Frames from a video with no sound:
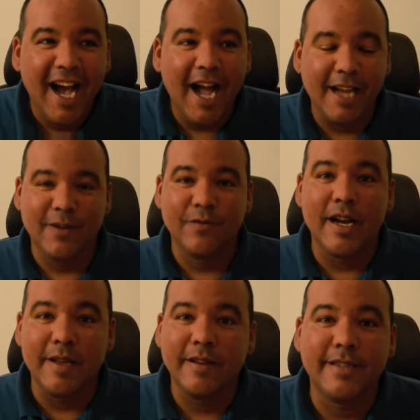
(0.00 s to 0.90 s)
I go
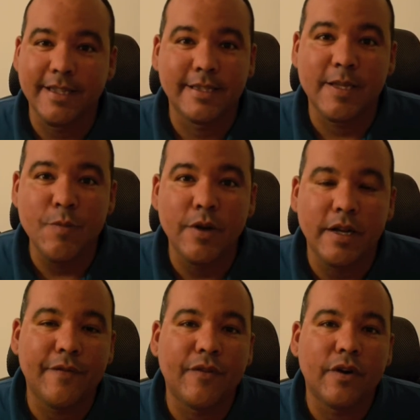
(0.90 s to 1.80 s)
running to this
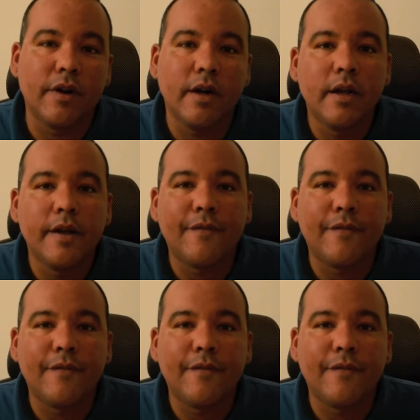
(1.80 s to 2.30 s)
community for